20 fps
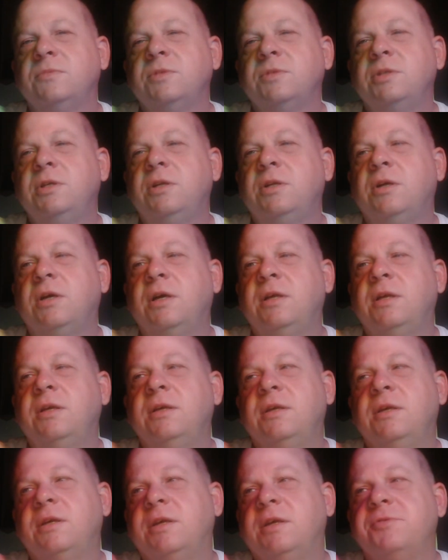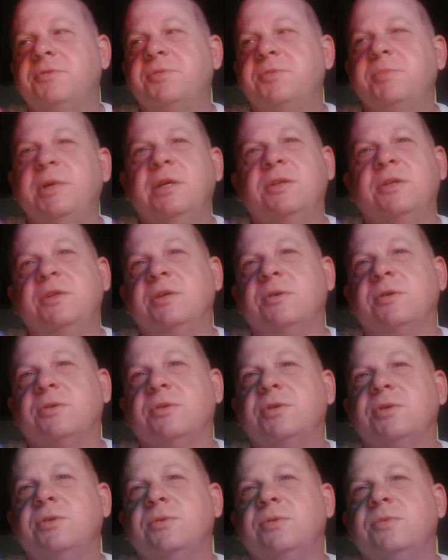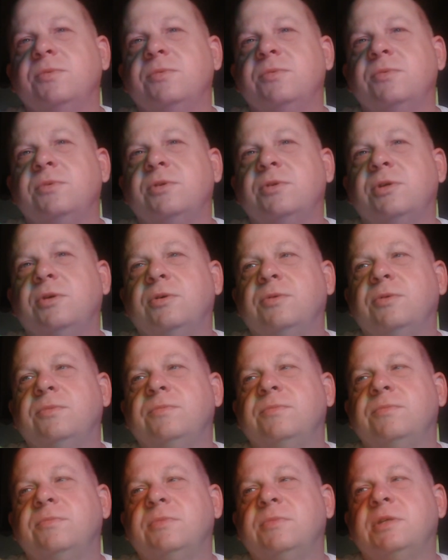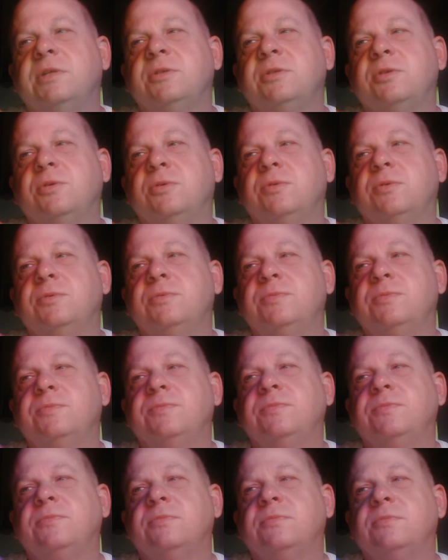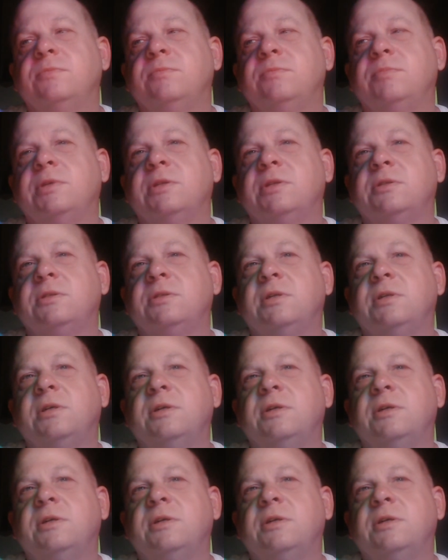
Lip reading: it gives me a deal too. So that's cool. But